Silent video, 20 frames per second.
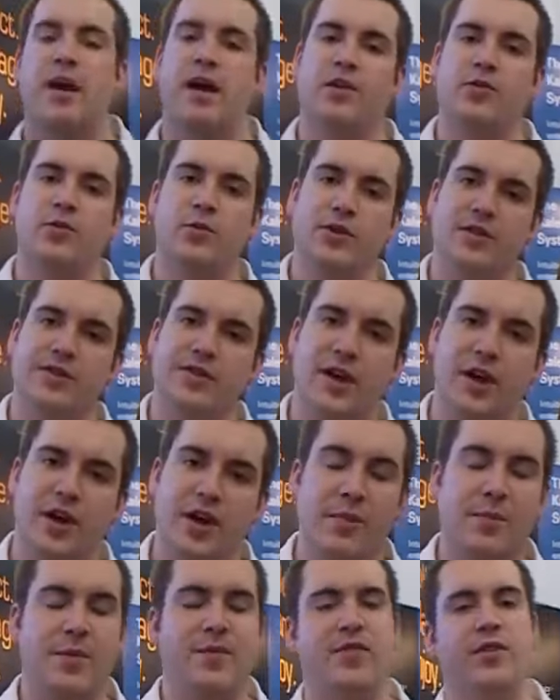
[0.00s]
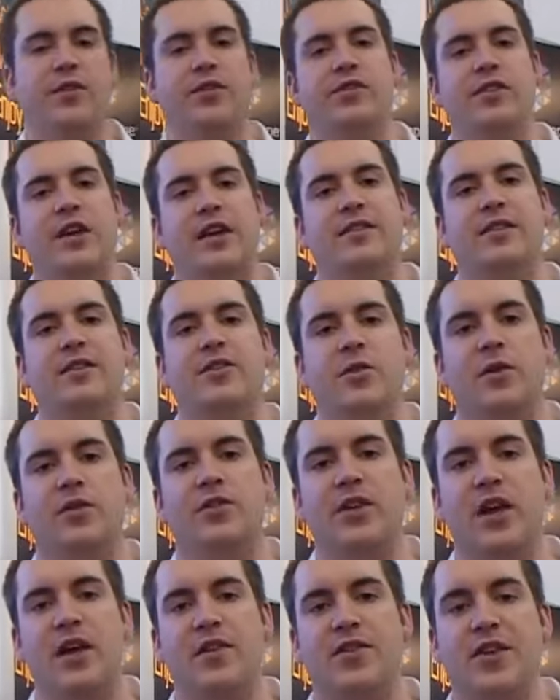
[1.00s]
Powers wouldn't turn up if you set it to a
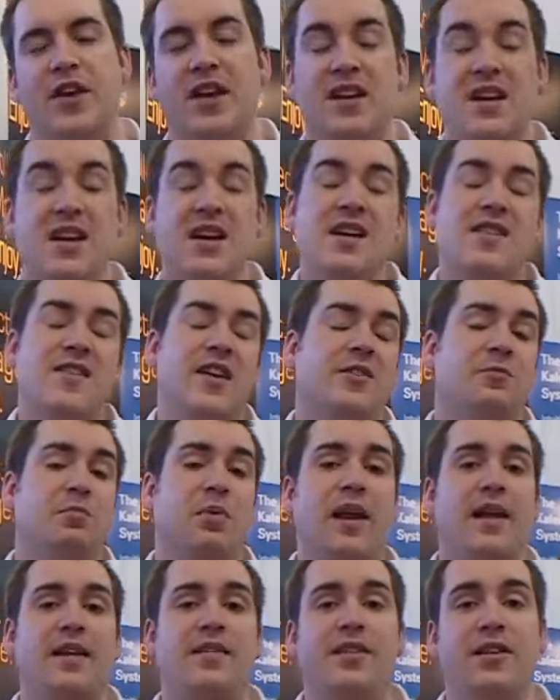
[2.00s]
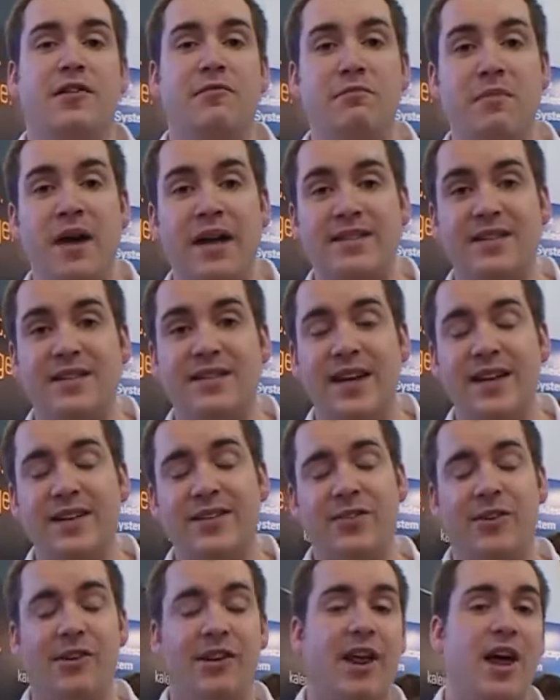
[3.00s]
set thing. There's plenty of
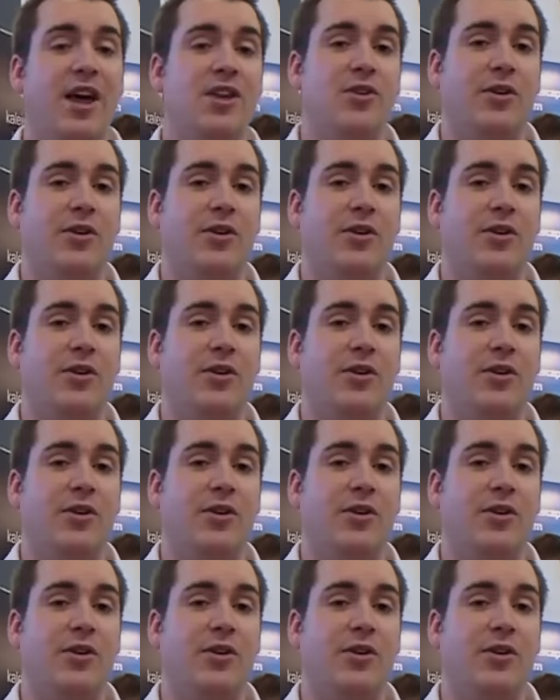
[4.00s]
metadata in there.